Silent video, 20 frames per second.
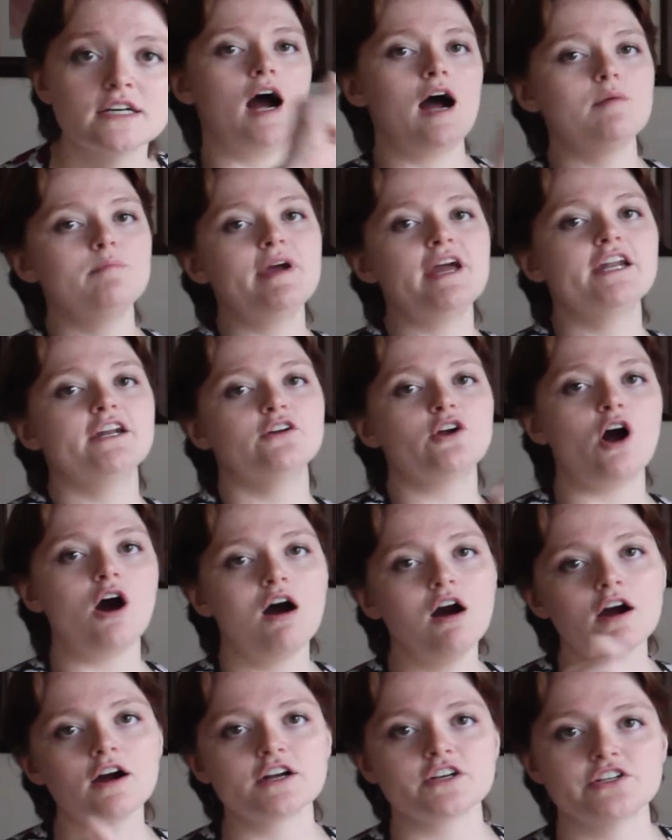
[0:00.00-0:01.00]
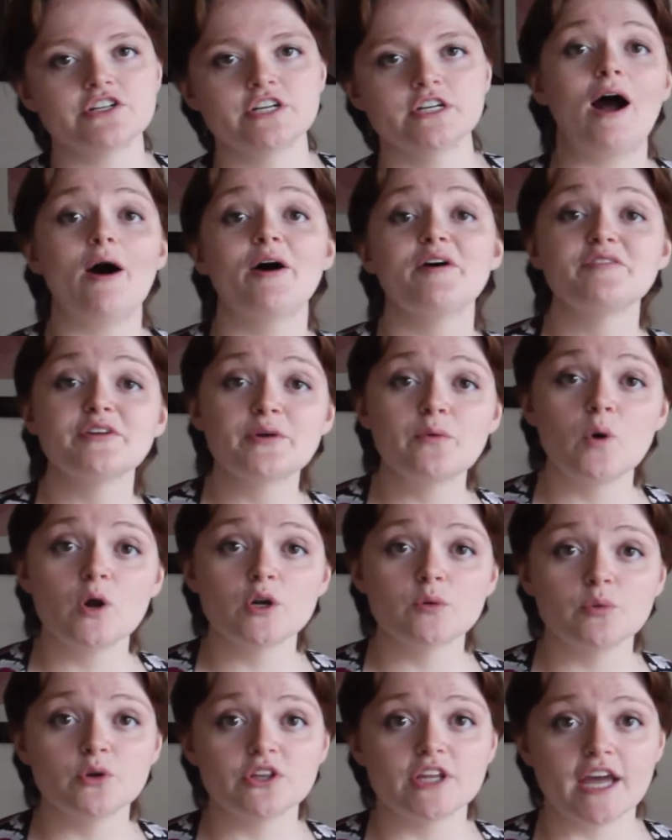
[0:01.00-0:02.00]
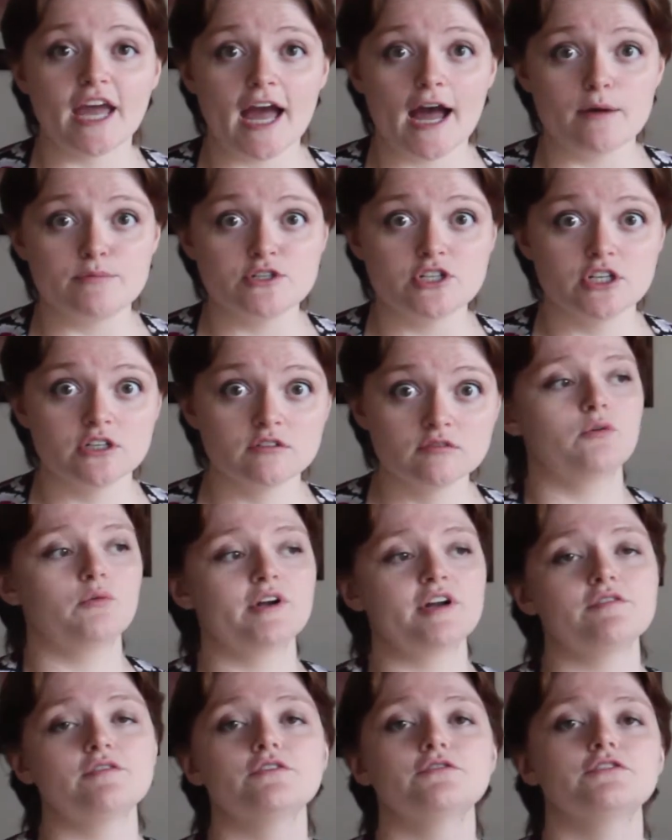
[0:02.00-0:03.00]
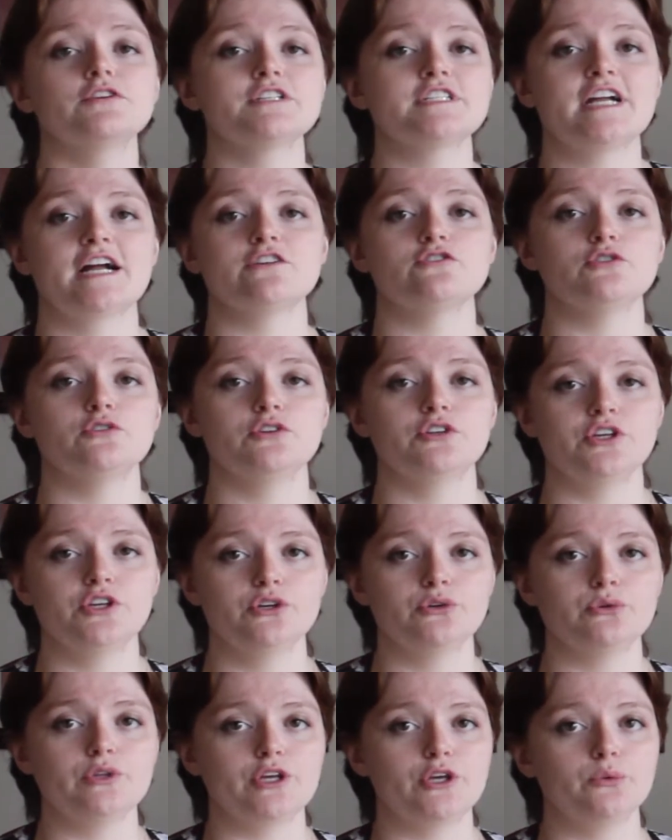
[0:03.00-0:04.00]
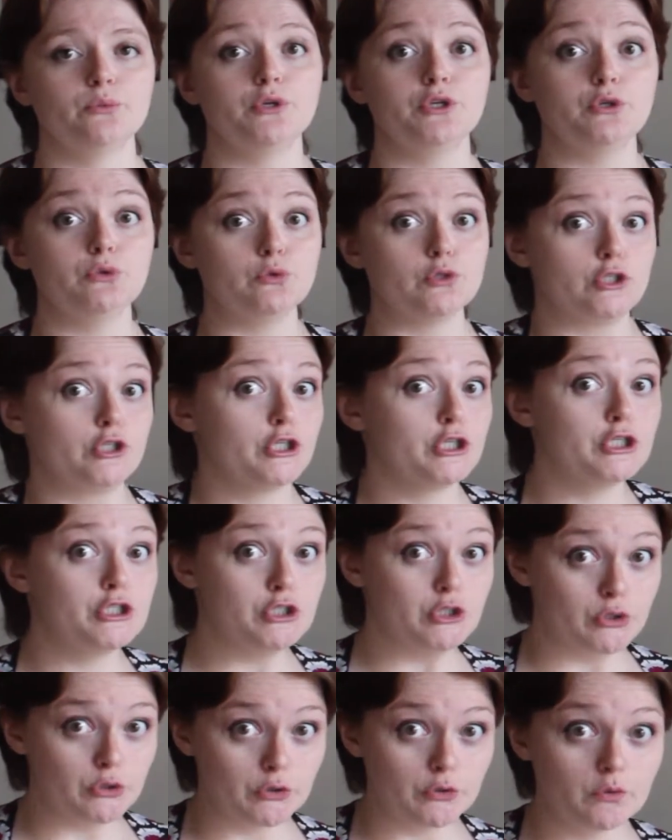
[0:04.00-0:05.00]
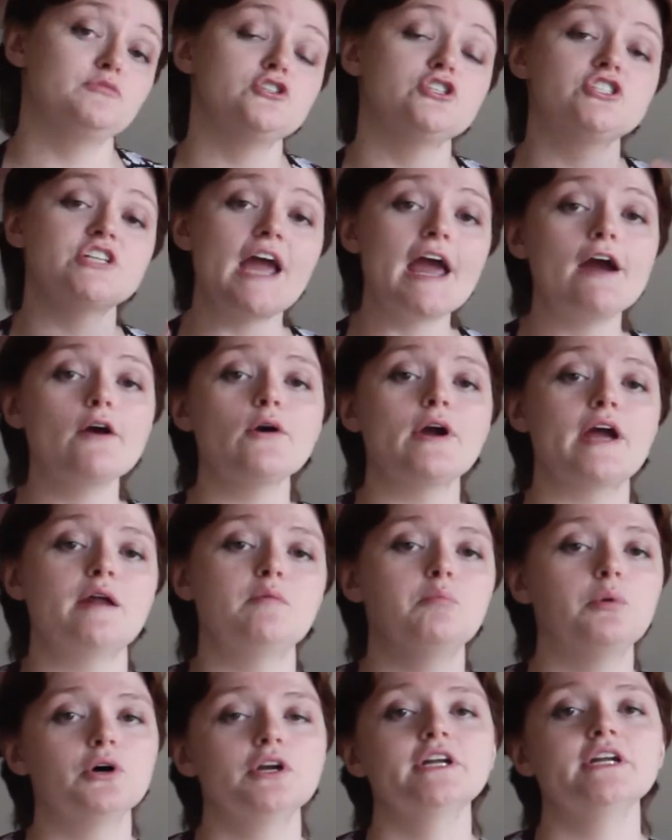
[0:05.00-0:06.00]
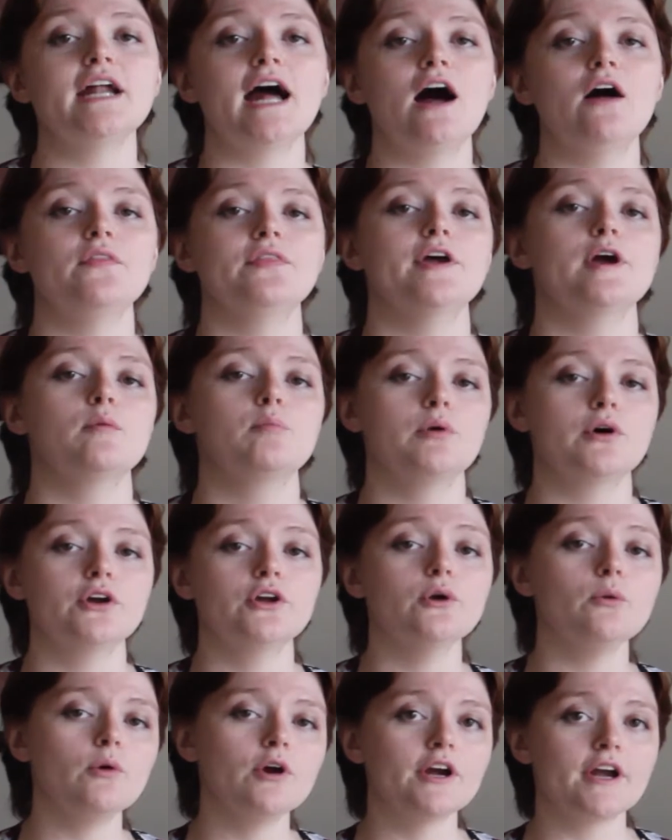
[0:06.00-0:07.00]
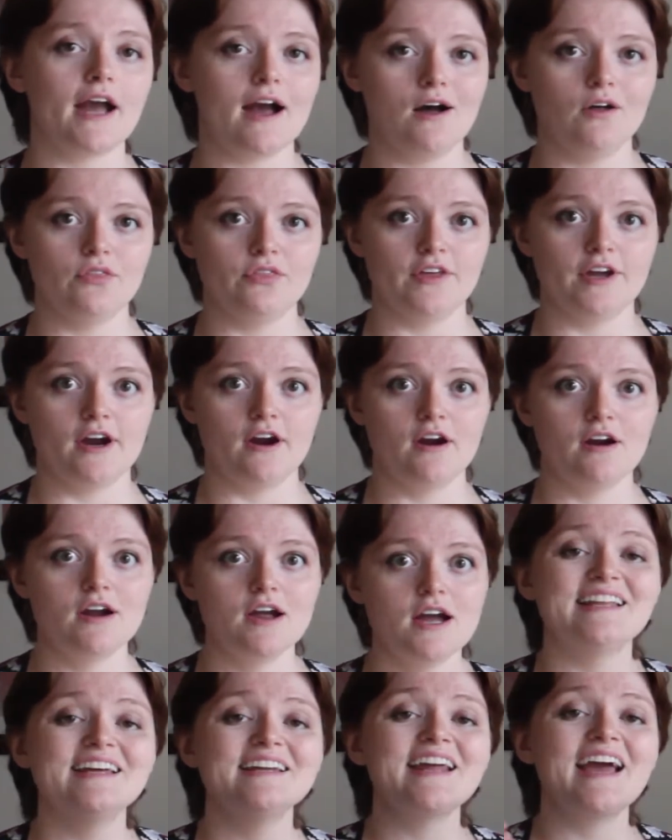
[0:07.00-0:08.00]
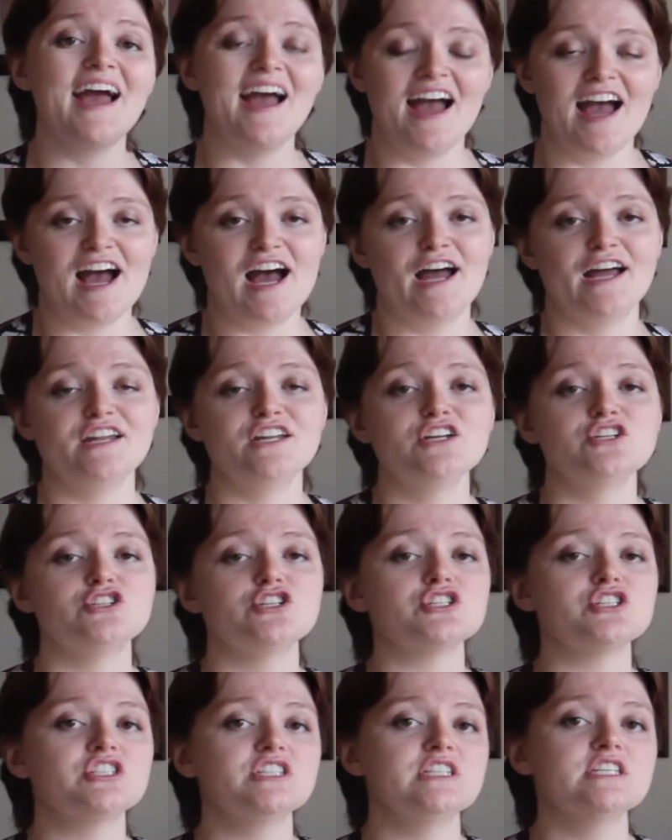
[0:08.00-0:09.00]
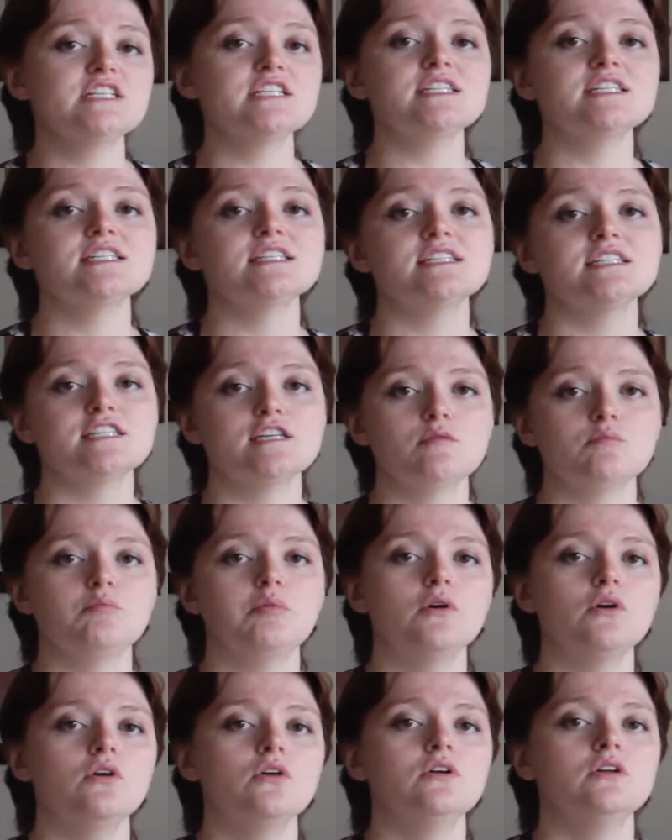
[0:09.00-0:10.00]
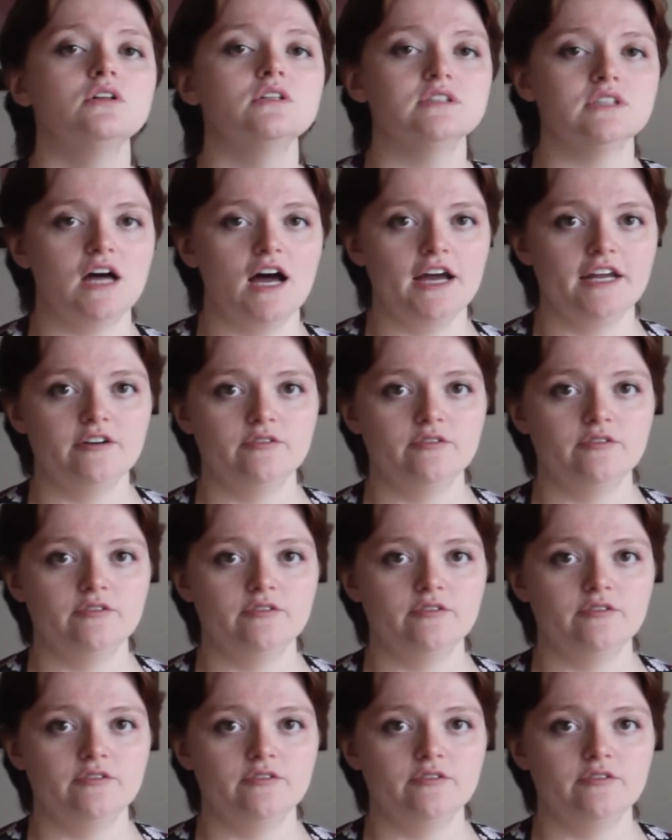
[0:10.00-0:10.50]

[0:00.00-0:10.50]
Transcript: I made an art! However you want to put the caption, but whatever feels natural to you that you would usually do. Share it, put it out there, put your work out there, and then add just this simple line.